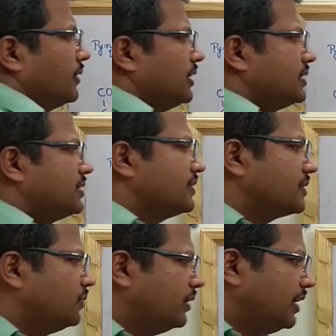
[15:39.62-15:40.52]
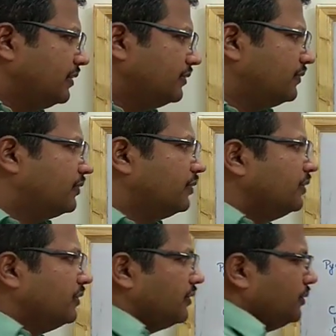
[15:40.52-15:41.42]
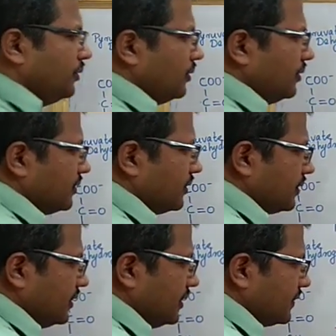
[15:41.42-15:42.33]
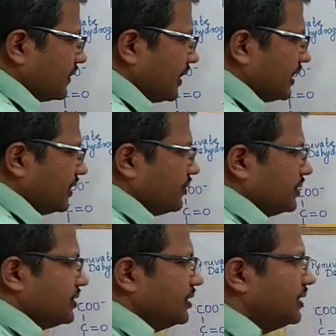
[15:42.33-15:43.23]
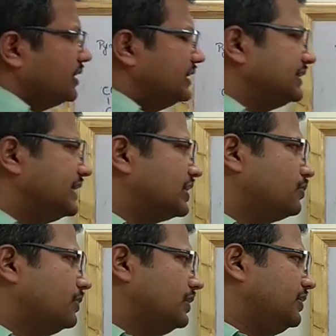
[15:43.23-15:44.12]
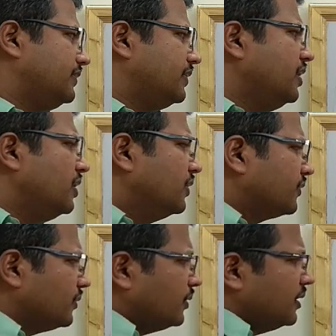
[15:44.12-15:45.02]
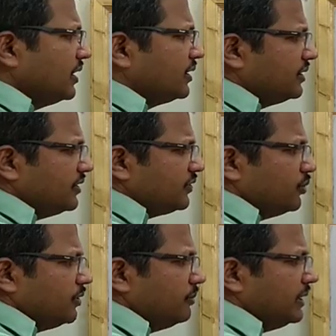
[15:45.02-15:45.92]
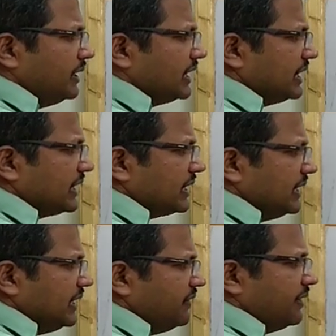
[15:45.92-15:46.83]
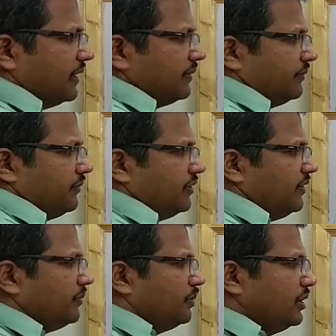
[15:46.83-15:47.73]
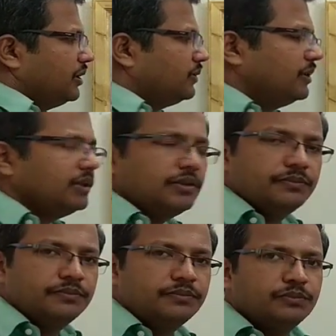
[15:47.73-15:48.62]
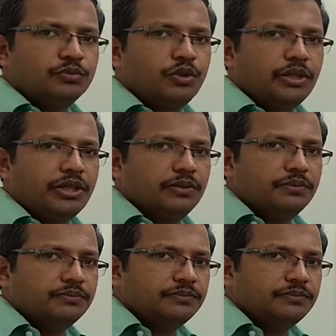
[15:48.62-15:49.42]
HS square. So you know this hydrogen is actually this. So this will be cleaving this particular molecule.